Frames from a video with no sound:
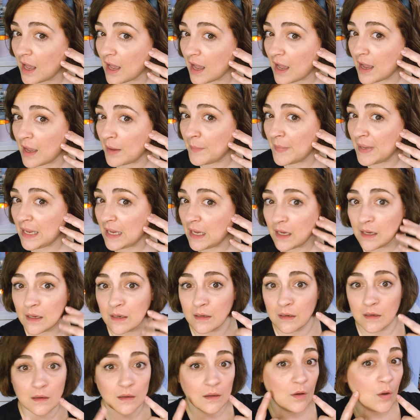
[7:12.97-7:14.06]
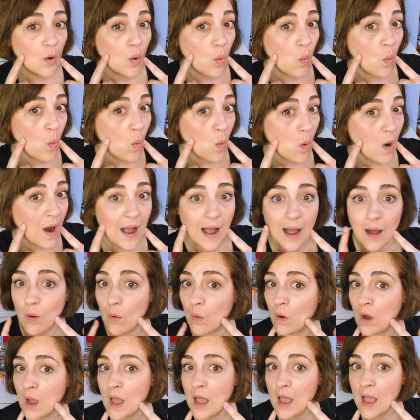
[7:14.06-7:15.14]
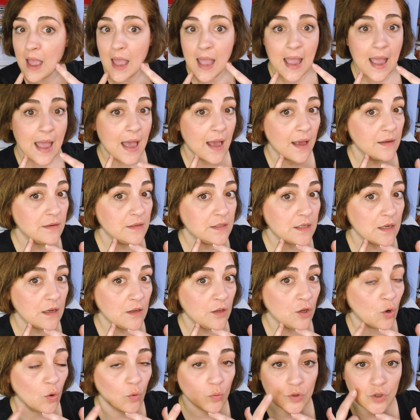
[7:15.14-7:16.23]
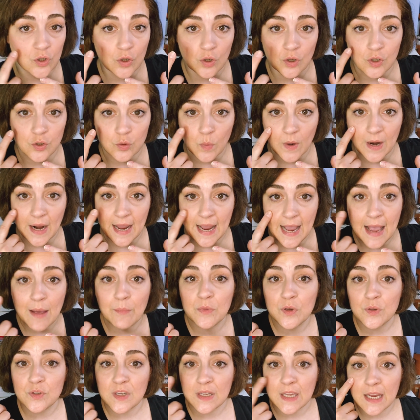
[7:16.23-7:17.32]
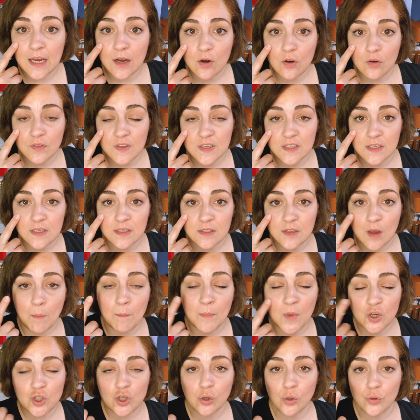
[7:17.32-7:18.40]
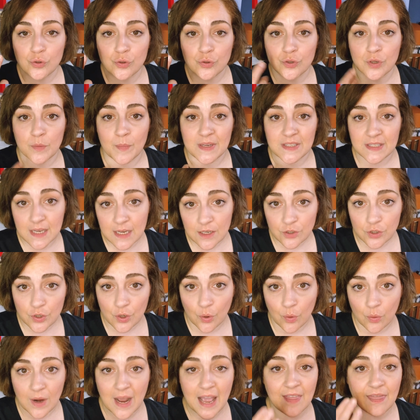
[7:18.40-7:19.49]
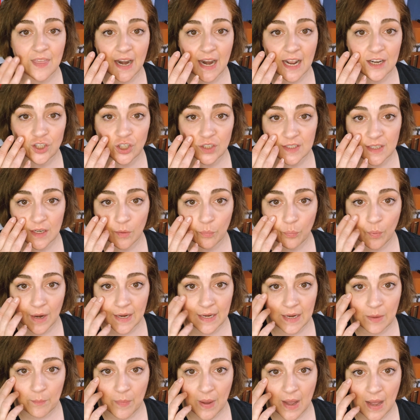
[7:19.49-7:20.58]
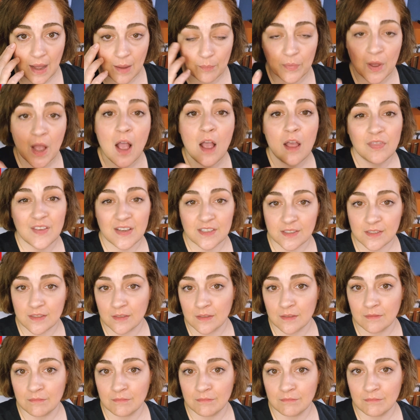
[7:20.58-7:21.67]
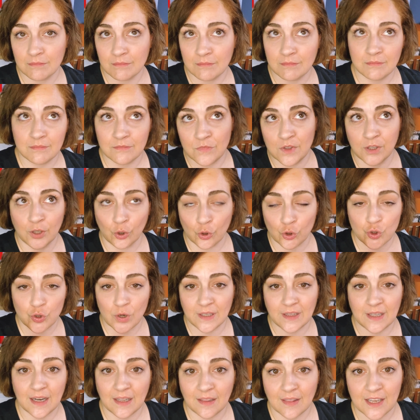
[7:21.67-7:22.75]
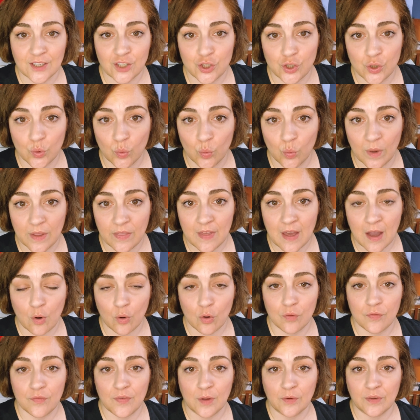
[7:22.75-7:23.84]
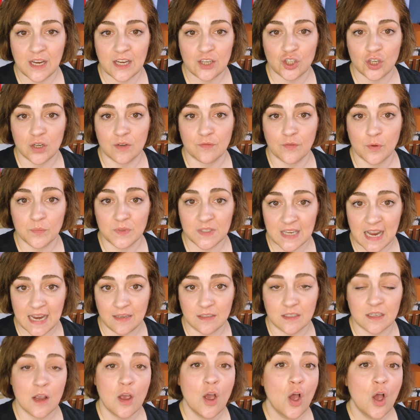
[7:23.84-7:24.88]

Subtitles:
I mean, wow. And, you know, because what I am using here, this is much closer to my skin tone, and then I just did a brightening pop. That's the little trick that I like to do with our foundation from Seint.